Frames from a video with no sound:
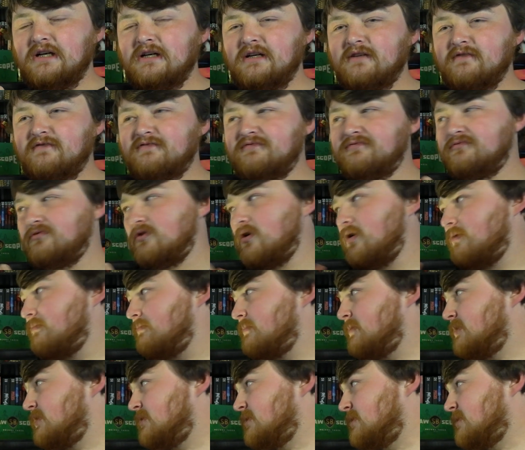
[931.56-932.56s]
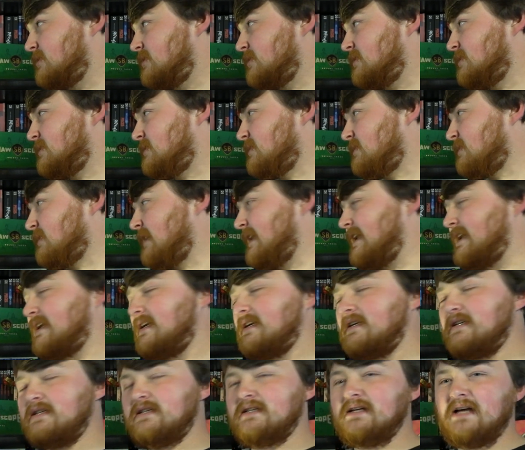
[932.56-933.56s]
from like